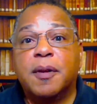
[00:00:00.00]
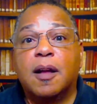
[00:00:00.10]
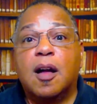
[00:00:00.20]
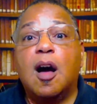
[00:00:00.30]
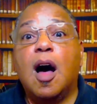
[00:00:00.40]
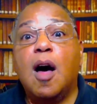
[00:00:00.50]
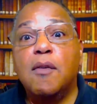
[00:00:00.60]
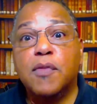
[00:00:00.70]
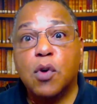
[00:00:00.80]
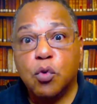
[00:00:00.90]

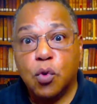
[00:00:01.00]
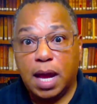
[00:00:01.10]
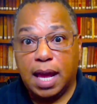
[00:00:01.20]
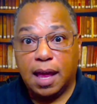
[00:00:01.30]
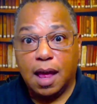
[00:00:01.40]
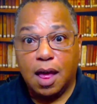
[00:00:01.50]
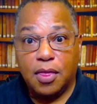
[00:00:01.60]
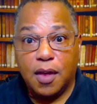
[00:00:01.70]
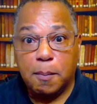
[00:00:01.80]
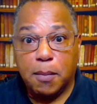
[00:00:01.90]
covering
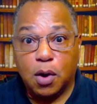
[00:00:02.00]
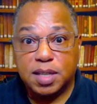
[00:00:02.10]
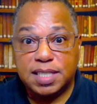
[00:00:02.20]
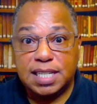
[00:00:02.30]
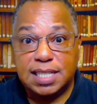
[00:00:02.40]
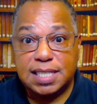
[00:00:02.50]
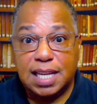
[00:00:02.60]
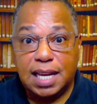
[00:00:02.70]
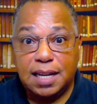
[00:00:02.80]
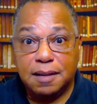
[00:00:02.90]
the mercy
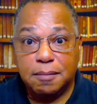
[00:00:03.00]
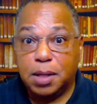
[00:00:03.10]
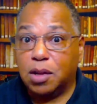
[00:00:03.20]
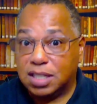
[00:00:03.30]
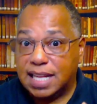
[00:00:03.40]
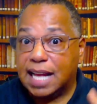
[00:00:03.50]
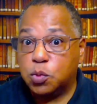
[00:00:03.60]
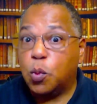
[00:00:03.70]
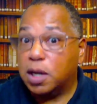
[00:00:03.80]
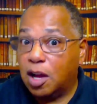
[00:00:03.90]
seat, because that's
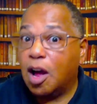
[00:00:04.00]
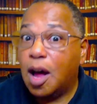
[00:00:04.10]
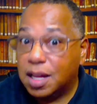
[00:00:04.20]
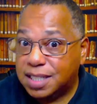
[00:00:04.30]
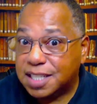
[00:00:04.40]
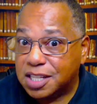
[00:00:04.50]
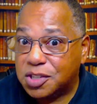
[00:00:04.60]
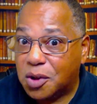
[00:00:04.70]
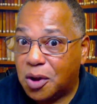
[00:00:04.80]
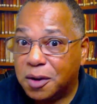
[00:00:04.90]
what God sits
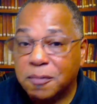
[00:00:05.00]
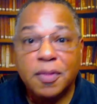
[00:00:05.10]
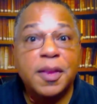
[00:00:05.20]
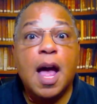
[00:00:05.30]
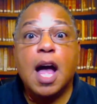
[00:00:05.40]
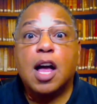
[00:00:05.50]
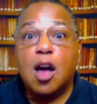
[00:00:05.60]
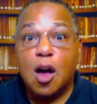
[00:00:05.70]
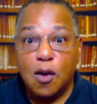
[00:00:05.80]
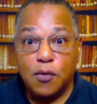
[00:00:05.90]
on,
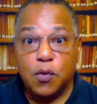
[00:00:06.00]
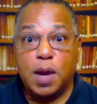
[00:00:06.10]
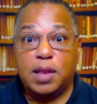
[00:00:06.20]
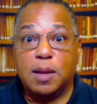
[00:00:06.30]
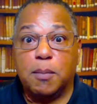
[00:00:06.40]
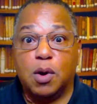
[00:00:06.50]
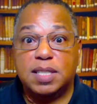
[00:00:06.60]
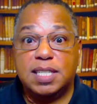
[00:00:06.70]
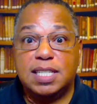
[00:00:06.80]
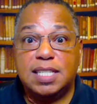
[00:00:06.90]
covering the
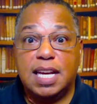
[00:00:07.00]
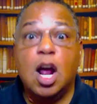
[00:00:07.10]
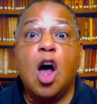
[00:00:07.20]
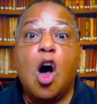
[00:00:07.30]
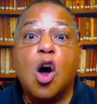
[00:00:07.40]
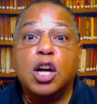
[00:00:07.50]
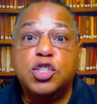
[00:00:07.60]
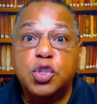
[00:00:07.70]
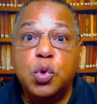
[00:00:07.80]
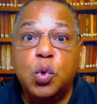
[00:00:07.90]
mercy seat are
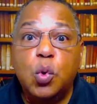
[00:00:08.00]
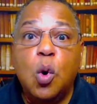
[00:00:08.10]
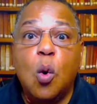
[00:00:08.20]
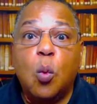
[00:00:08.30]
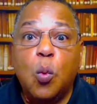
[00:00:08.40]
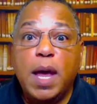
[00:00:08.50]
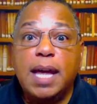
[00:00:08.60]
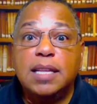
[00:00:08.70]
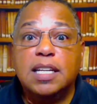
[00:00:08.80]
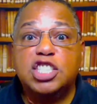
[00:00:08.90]
two
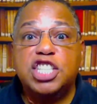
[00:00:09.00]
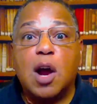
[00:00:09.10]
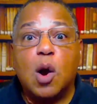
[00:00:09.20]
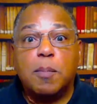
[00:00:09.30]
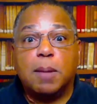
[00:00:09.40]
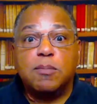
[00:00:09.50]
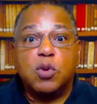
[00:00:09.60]
winged cherubims